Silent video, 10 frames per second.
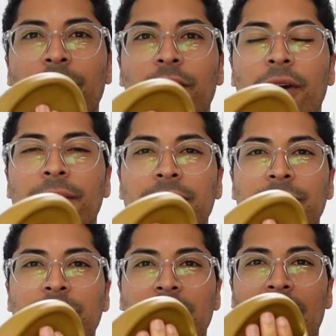annoying because I'm
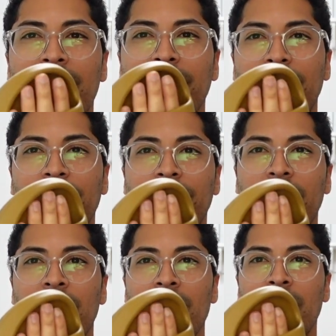used to having my
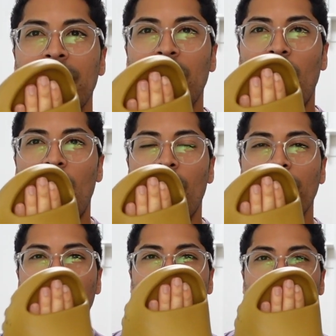feet like all
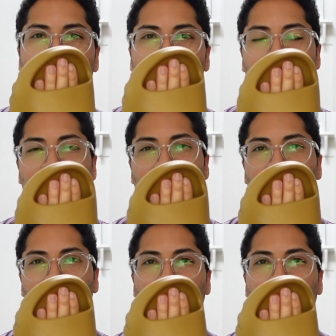the way in is